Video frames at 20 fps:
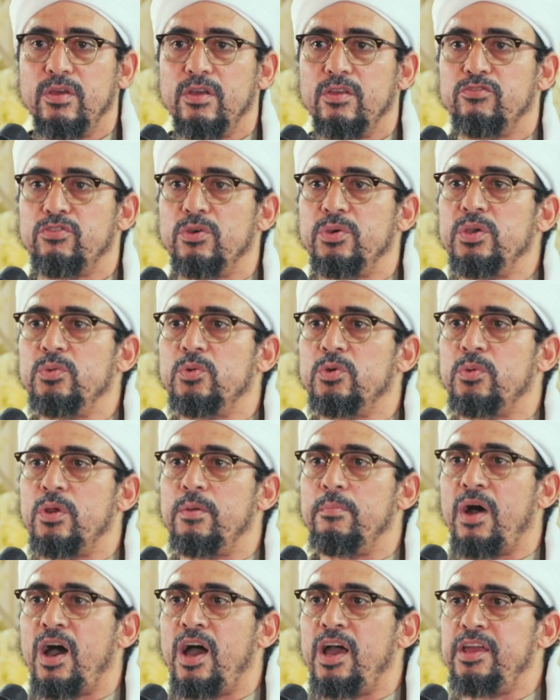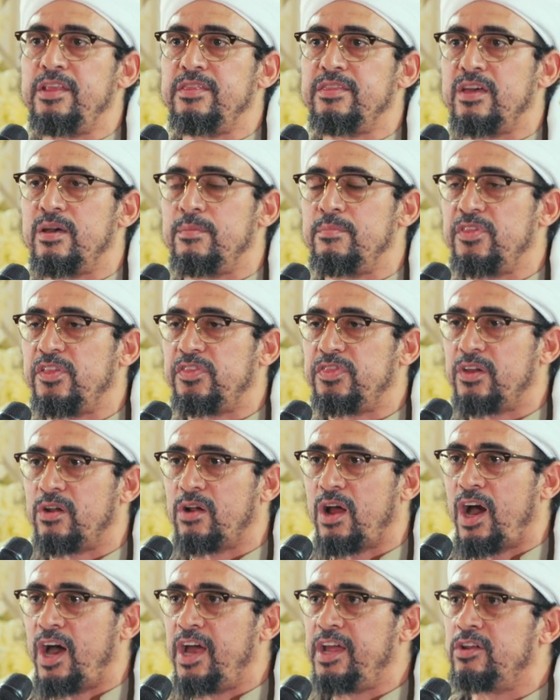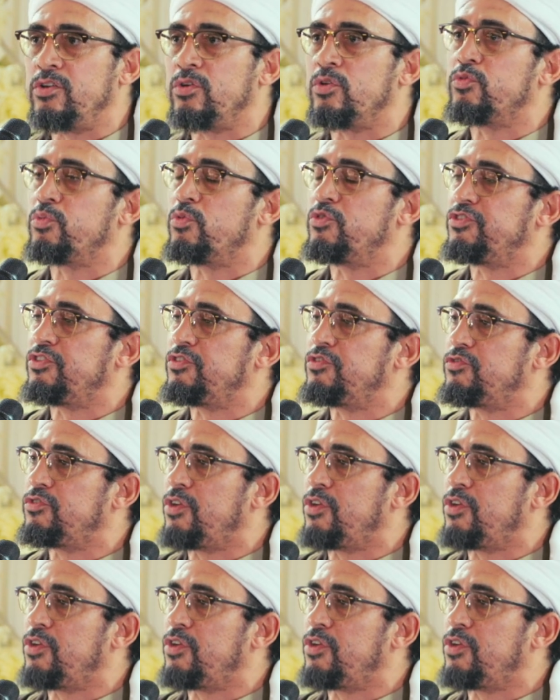So he would remind them that their idols were just